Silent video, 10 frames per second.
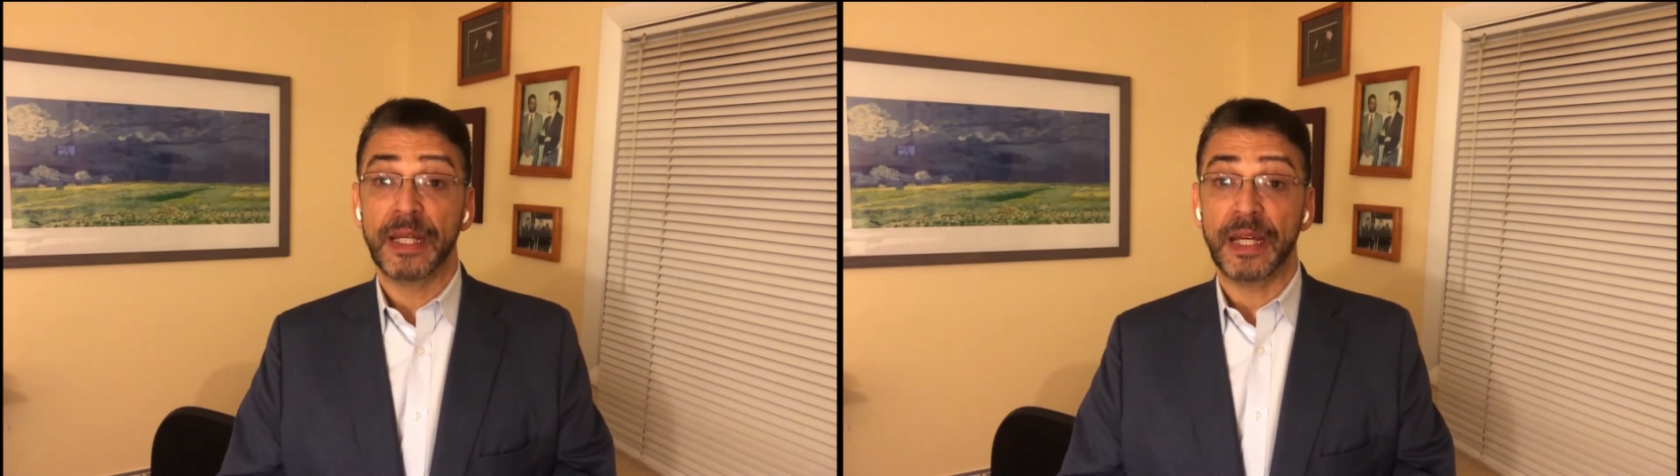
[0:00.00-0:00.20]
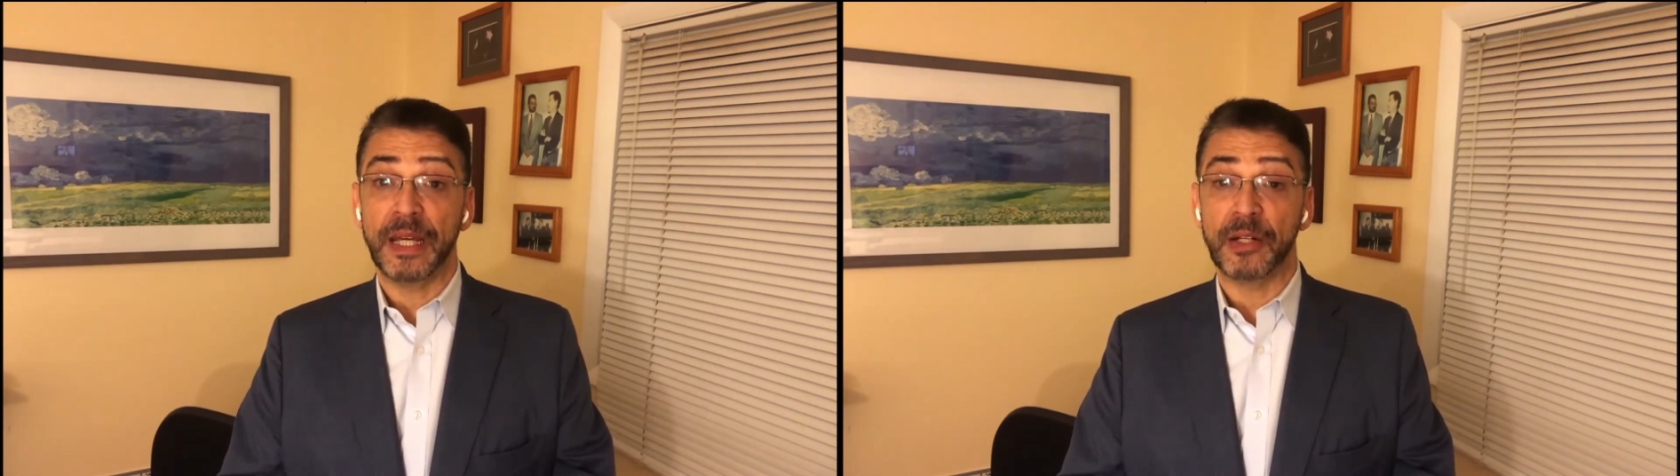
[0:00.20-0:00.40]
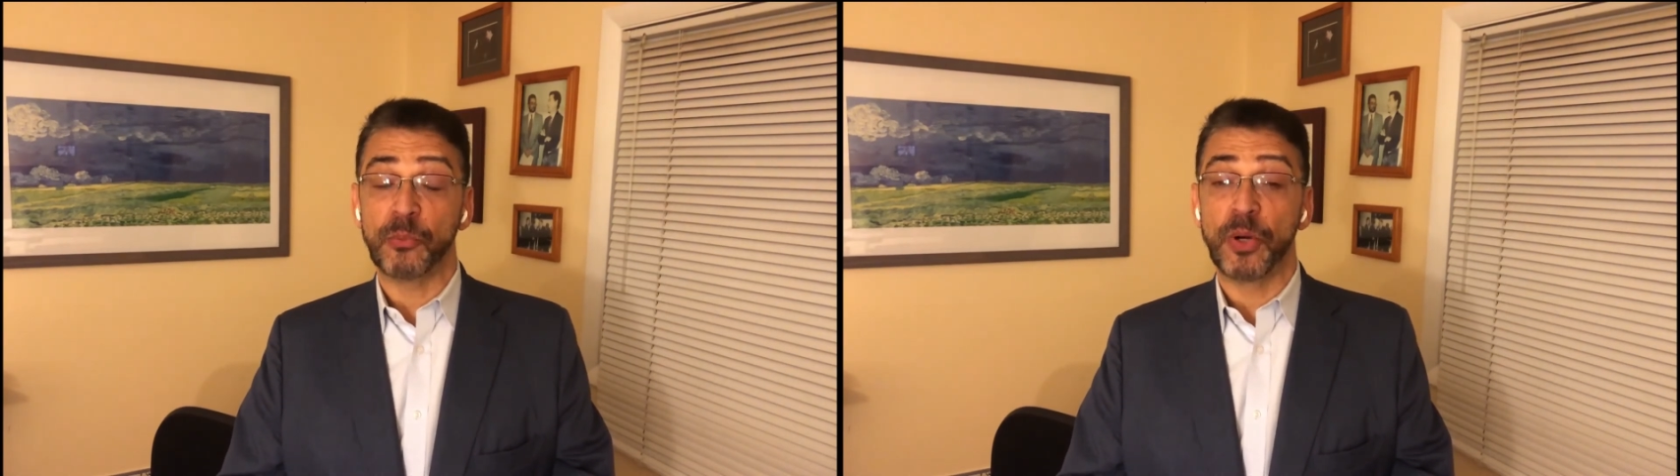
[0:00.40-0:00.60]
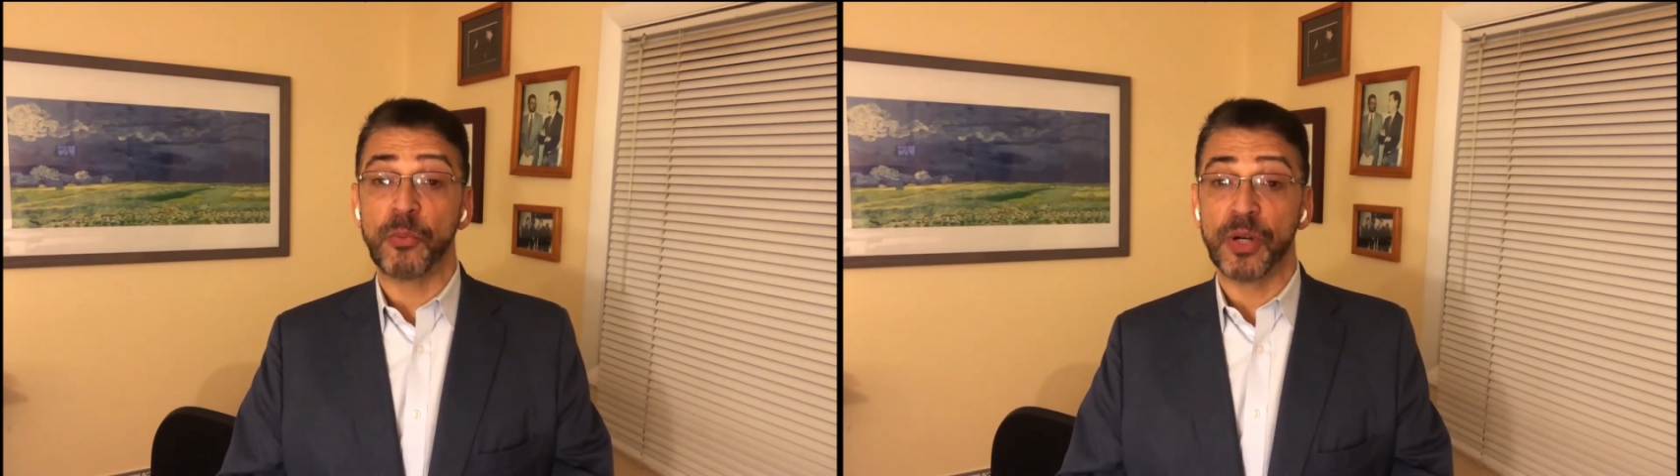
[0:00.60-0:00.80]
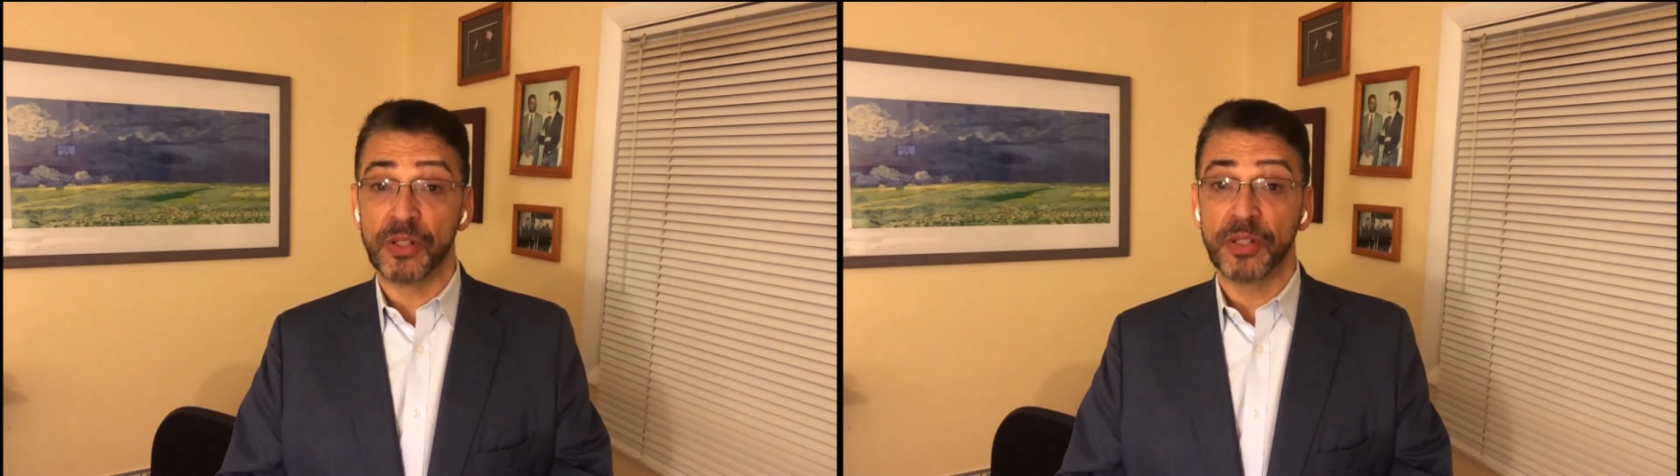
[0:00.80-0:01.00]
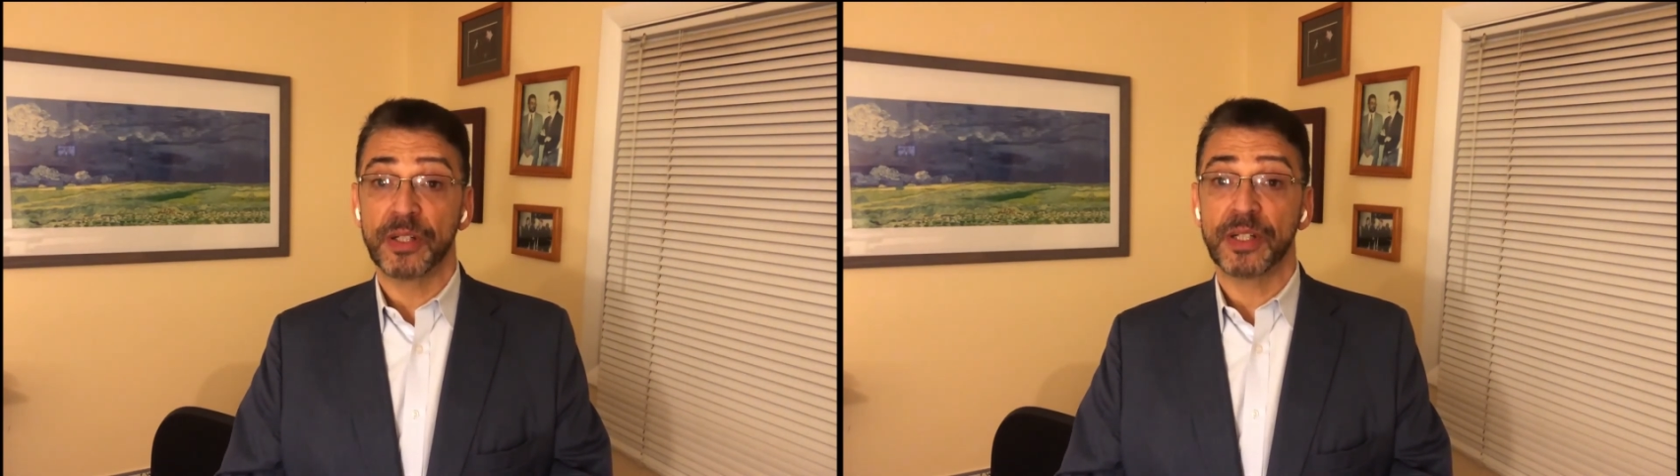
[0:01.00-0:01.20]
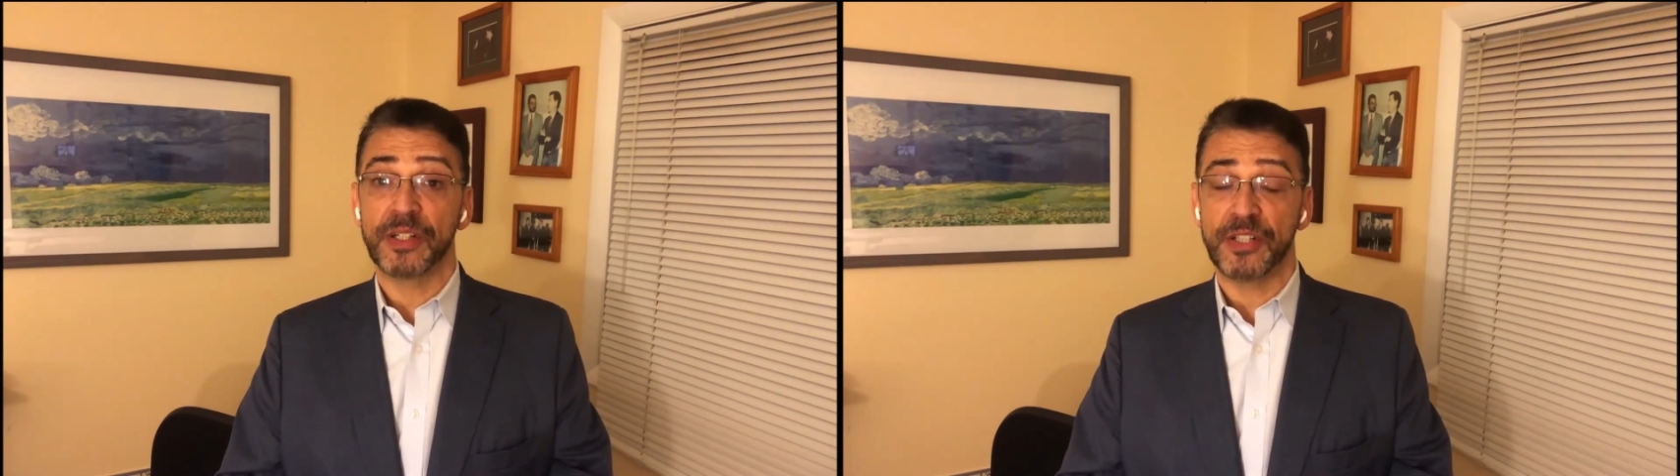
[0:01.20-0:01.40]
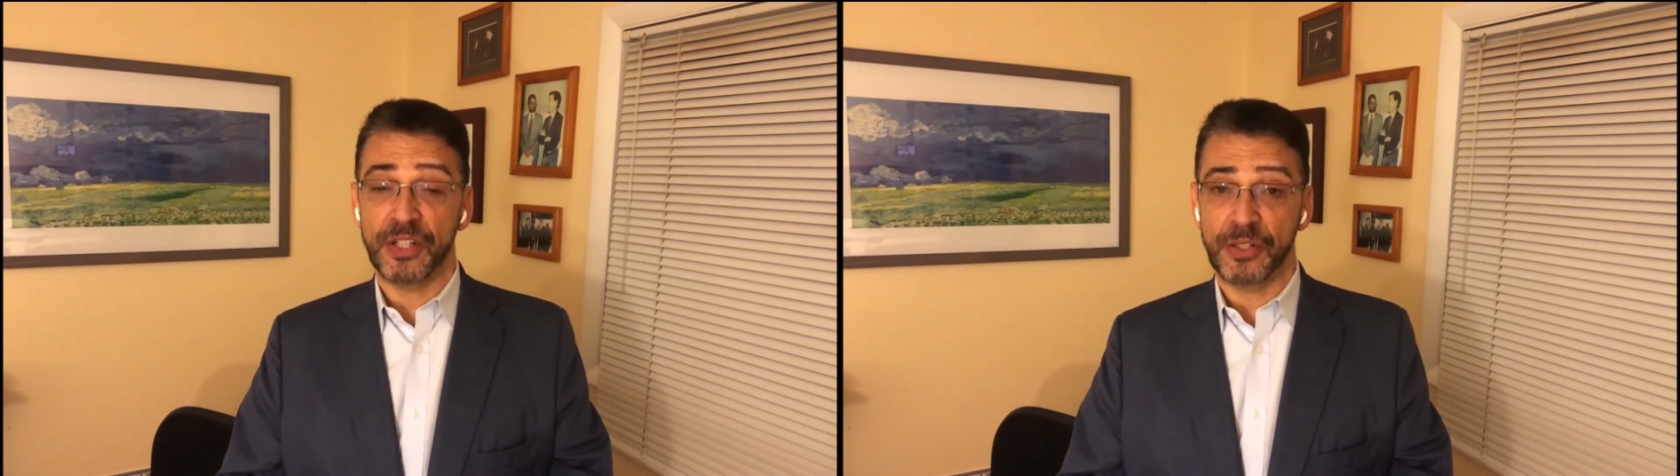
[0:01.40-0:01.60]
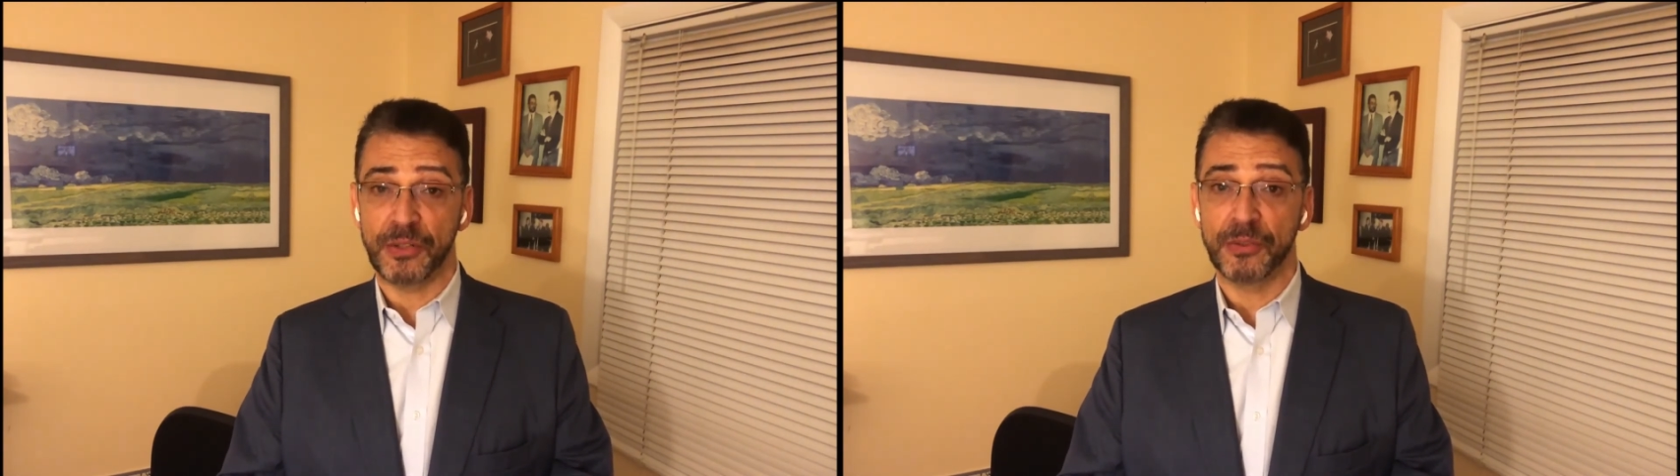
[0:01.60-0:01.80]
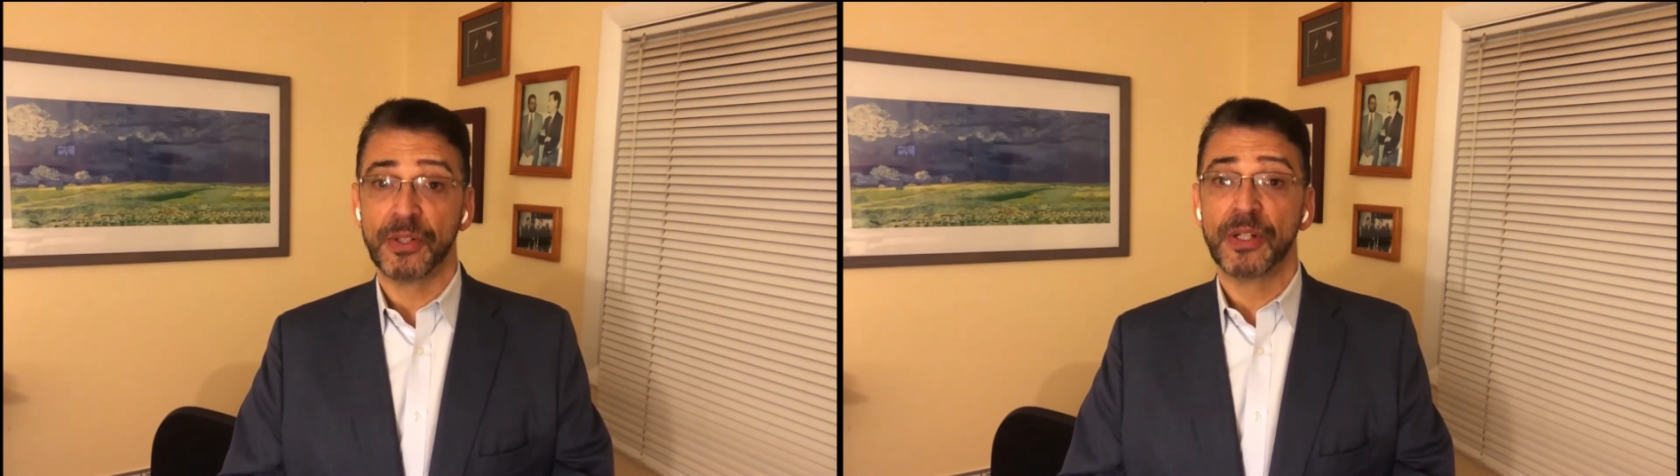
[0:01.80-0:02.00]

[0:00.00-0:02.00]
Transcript: and we will continue